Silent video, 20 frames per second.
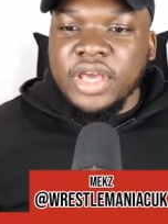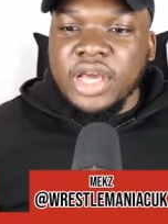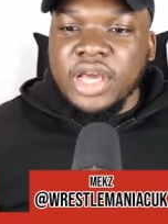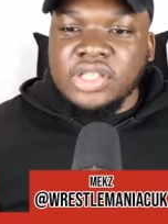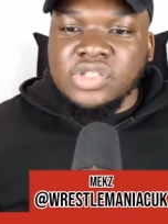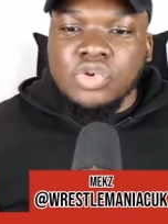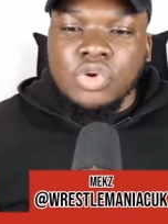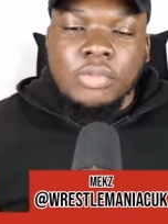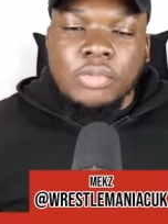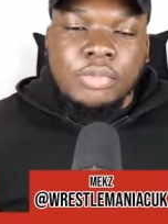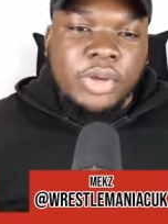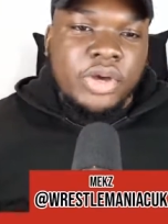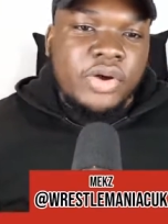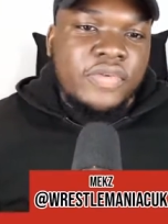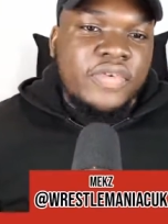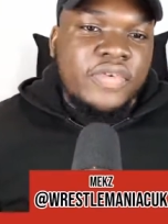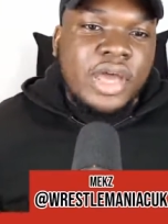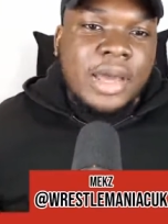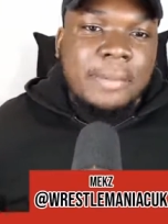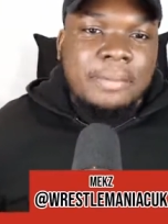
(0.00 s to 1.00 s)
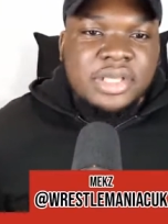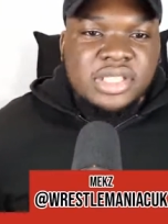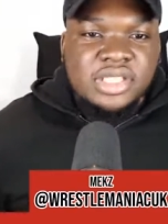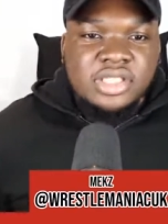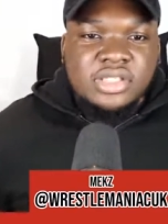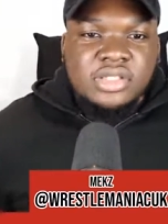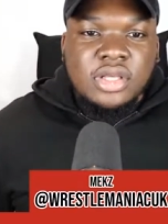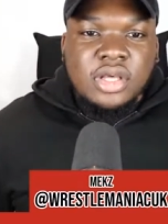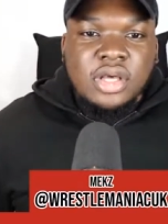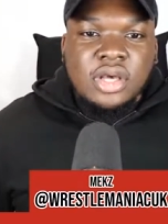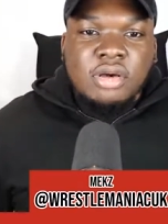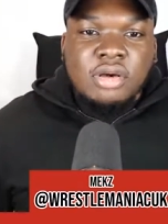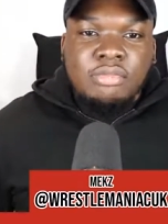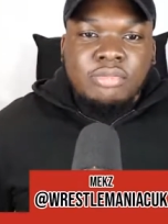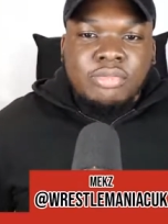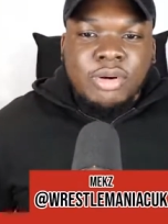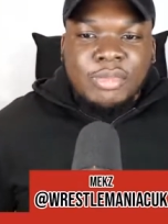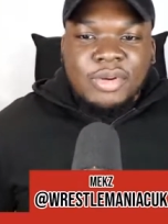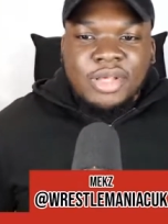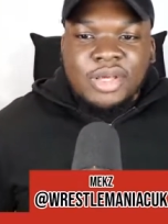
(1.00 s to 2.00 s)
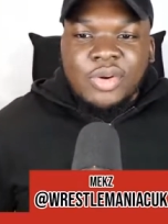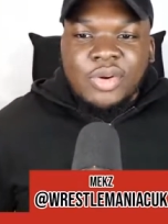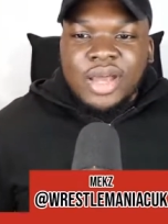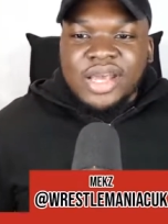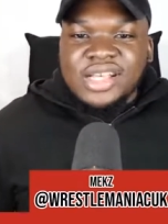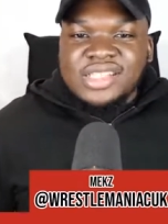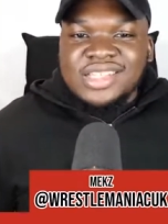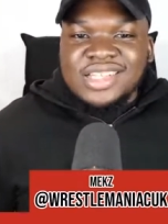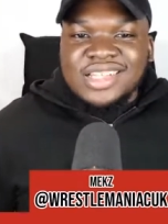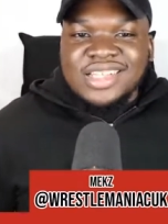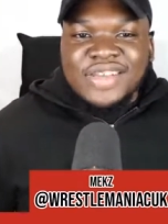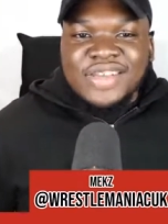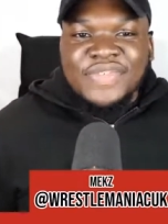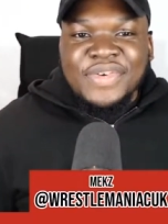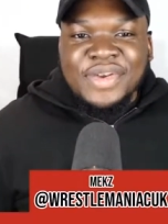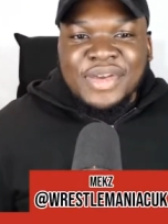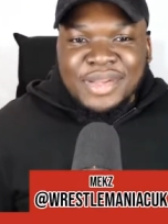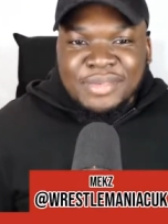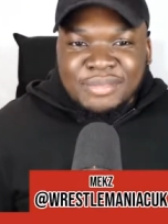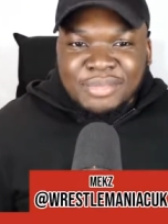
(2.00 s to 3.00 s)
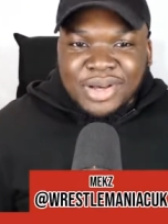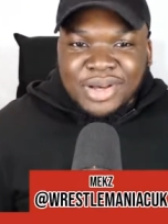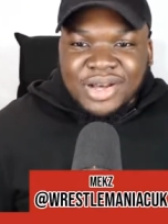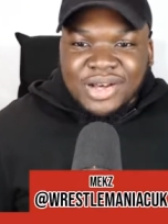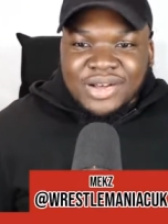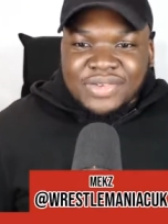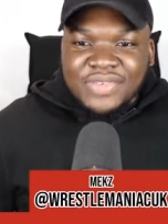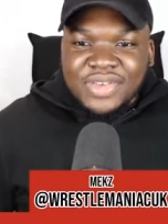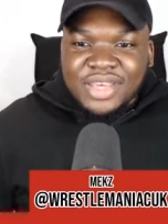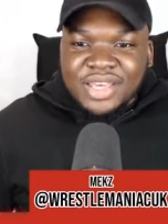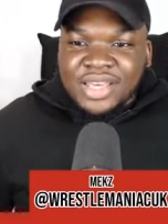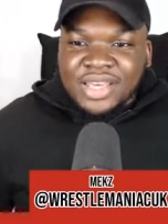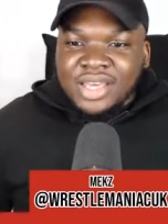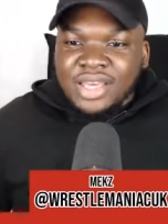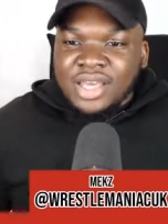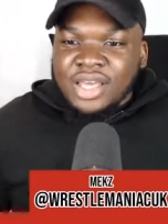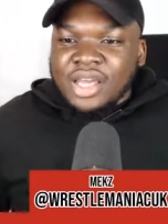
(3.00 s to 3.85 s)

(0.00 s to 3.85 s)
I saw a bit of it. I missed probably quite a significant part of it.